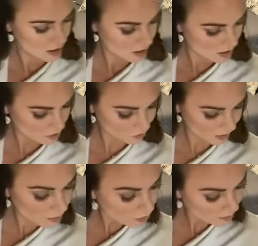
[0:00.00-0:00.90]
cream
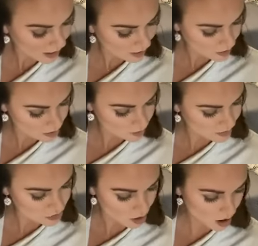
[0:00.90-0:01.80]
illuminators,
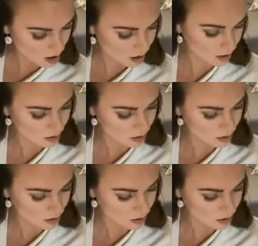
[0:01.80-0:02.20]
which are